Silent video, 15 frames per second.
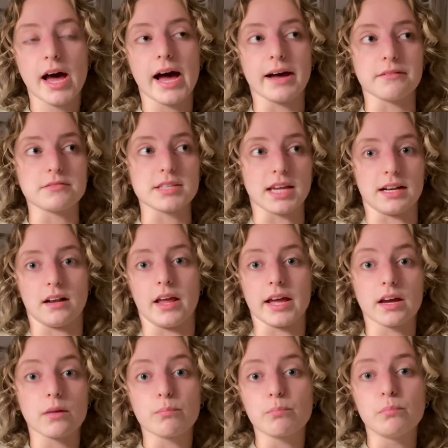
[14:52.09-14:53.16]
have said
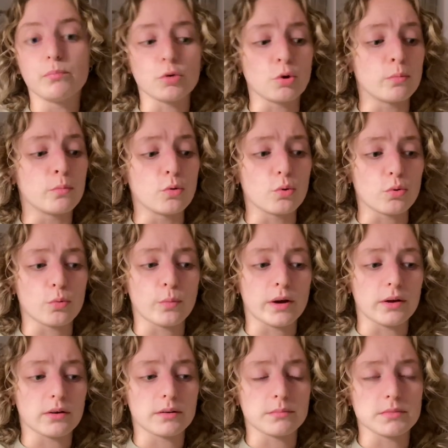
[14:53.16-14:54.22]
like, you're more than
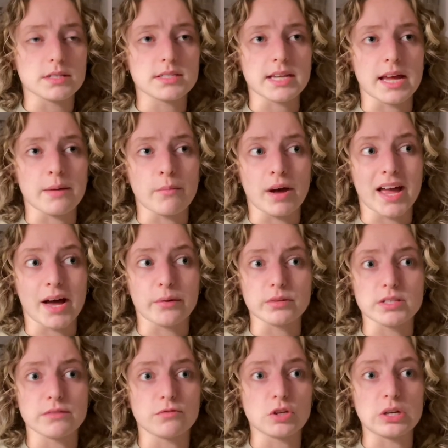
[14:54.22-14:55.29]
welcome to stay at my
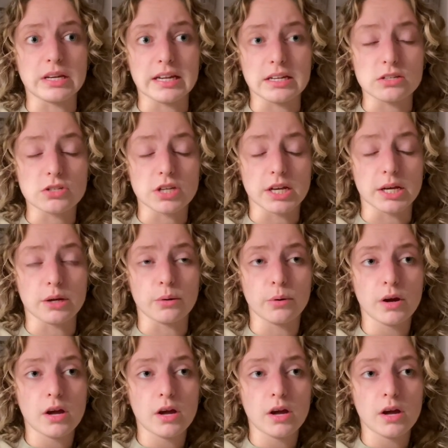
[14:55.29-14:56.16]
house if you need to.